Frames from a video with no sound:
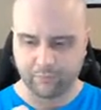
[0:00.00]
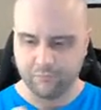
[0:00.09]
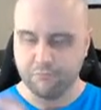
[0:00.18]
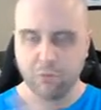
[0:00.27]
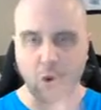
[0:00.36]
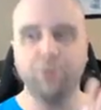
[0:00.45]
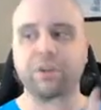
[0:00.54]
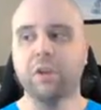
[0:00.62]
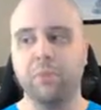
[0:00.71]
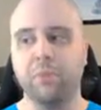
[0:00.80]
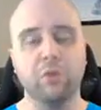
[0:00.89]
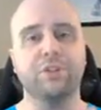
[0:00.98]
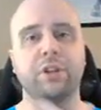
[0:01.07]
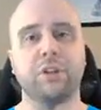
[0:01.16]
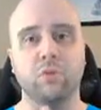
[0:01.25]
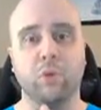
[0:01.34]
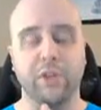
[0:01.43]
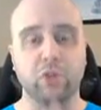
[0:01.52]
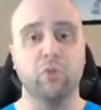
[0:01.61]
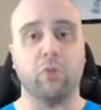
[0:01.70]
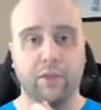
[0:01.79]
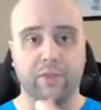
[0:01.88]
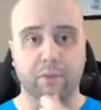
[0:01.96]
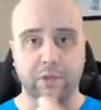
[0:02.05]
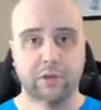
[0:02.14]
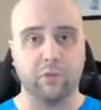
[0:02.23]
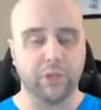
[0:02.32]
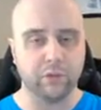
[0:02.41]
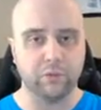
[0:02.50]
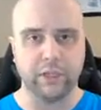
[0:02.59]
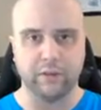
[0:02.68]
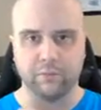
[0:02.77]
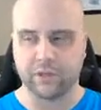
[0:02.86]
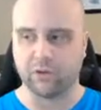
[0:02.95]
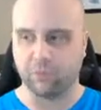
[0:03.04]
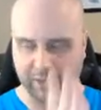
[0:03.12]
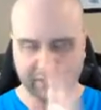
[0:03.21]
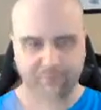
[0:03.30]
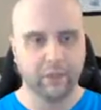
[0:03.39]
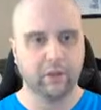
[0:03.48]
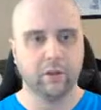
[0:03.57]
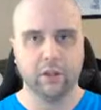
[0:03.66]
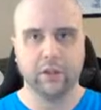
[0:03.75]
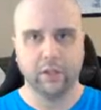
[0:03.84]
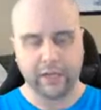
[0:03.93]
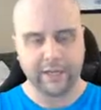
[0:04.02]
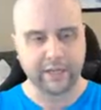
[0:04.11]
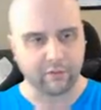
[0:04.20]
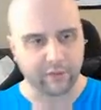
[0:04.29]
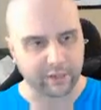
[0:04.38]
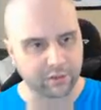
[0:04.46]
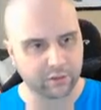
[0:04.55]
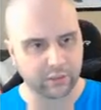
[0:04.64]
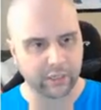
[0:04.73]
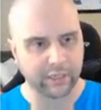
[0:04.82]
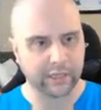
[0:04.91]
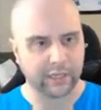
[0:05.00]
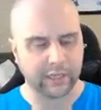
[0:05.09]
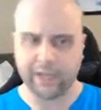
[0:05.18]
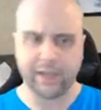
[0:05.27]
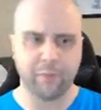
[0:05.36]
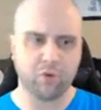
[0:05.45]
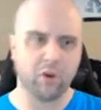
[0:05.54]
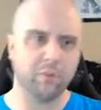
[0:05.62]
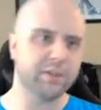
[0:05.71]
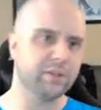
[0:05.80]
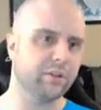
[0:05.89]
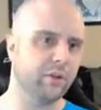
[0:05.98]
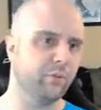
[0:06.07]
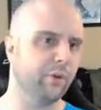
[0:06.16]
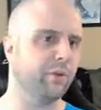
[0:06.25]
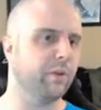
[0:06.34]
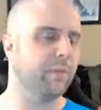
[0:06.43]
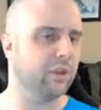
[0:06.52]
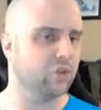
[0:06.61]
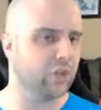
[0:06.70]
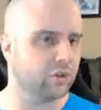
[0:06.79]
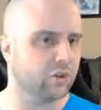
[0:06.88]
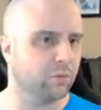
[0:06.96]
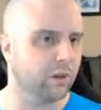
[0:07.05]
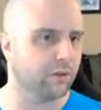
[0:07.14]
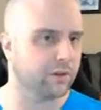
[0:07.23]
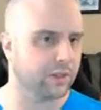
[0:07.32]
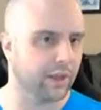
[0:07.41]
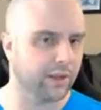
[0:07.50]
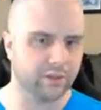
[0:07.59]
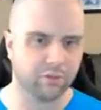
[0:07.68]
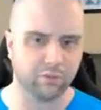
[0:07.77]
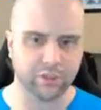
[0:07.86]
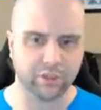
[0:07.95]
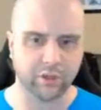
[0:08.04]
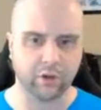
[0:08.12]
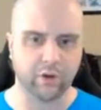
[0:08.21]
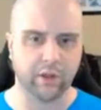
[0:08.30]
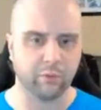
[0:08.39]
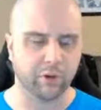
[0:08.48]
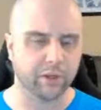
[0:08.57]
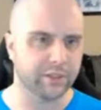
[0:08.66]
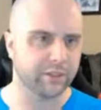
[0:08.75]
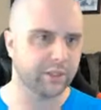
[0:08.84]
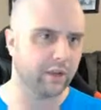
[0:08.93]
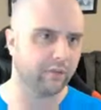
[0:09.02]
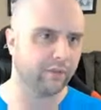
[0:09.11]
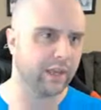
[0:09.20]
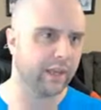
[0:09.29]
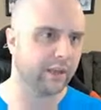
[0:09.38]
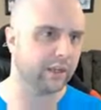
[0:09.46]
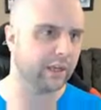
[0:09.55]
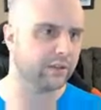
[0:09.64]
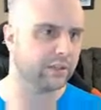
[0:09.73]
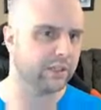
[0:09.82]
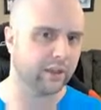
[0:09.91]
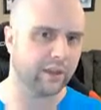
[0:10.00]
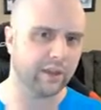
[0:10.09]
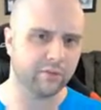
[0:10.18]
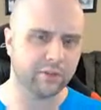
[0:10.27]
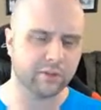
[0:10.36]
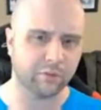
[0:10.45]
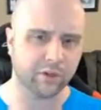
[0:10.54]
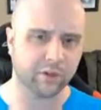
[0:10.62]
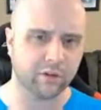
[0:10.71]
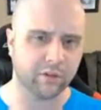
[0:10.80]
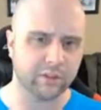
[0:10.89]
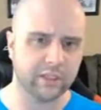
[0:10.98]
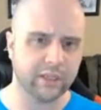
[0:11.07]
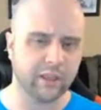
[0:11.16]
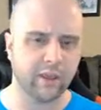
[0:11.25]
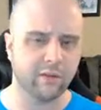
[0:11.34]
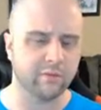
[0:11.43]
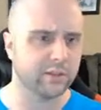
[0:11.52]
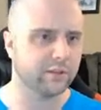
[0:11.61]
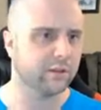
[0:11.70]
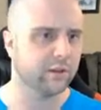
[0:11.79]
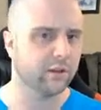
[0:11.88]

mold computers to do what you want them to do, what you need them to do. But I digress. I promised that we were going to make a change to one of these guys, so we're just going to go ahead. We're going to save that. Yeah, T accounts. We're going to call it T accounts.